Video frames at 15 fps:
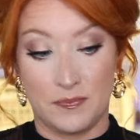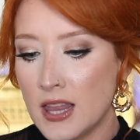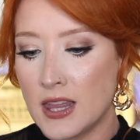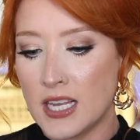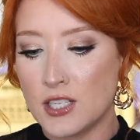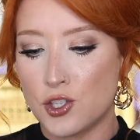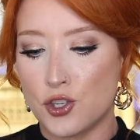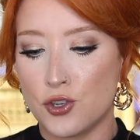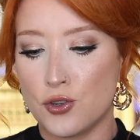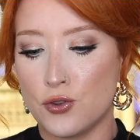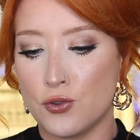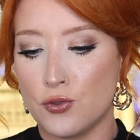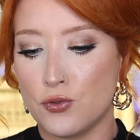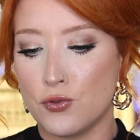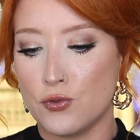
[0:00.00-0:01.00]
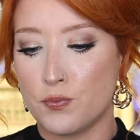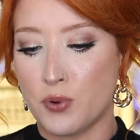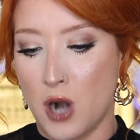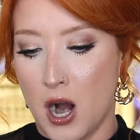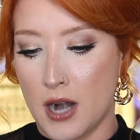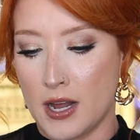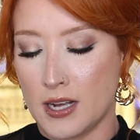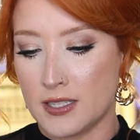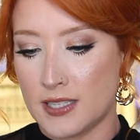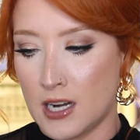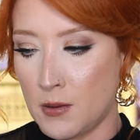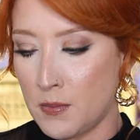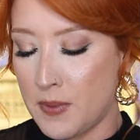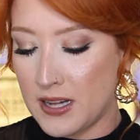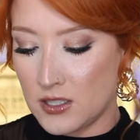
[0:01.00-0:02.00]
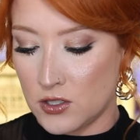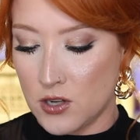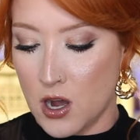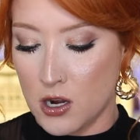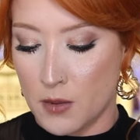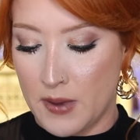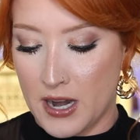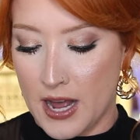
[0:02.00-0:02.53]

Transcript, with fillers: These two products that I'm about to talk about,